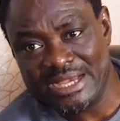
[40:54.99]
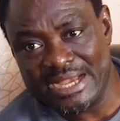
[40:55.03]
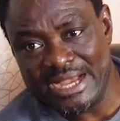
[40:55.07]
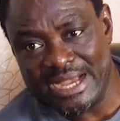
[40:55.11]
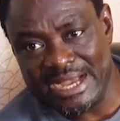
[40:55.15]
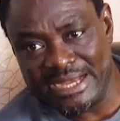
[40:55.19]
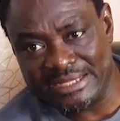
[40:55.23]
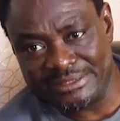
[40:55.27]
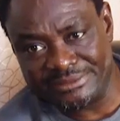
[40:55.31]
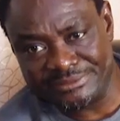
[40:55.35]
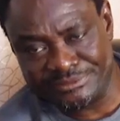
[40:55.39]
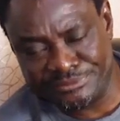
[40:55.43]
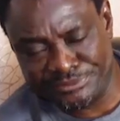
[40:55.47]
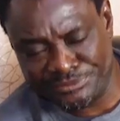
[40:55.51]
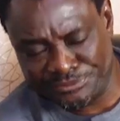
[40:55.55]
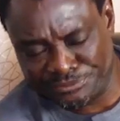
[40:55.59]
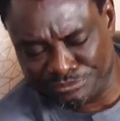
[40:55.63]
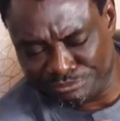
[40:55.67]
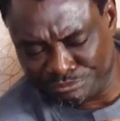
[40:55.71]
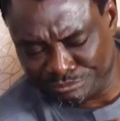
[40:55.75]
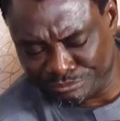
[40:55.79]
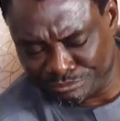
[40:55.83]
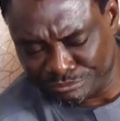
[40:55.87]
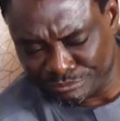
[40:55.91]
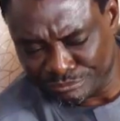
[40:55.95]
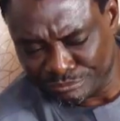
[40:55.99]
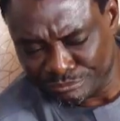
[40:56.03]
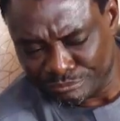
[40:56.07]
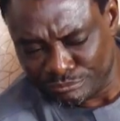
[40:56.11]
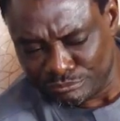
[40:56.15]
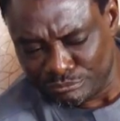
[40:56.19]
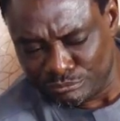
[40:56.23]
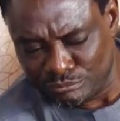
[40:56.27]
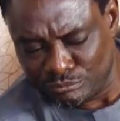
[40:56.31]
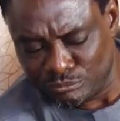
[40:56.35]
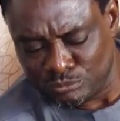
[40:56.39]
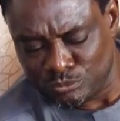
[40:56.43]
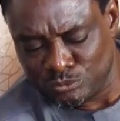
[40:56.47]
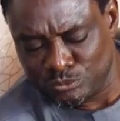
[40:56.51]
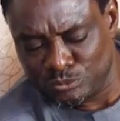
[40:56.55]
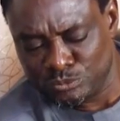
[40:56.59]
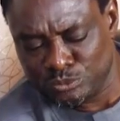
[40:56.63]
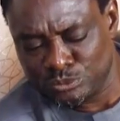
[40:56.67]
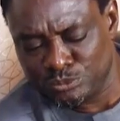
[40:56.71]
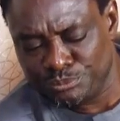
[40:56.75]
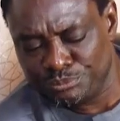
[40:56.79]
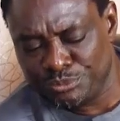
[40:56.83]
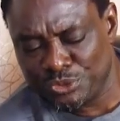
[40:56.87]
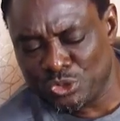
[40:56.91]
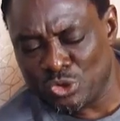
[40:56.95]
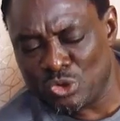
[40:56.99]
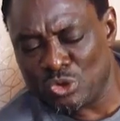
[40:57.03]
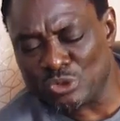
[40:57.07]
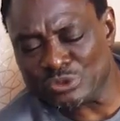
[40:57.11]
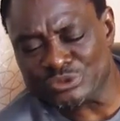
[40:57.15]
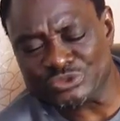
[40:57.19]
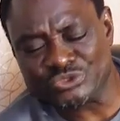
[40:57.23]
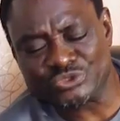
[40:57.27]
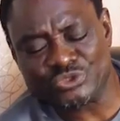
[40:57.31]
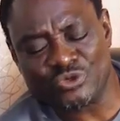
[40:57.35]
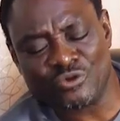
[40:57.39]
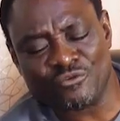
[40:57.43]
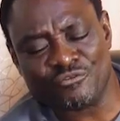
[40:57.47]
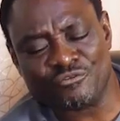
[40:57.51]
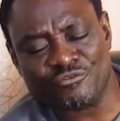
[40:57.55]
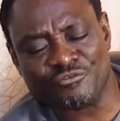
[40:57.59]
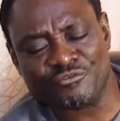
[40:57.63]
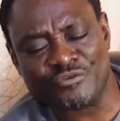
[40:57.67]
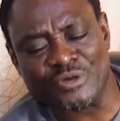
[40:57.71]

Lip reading: And because of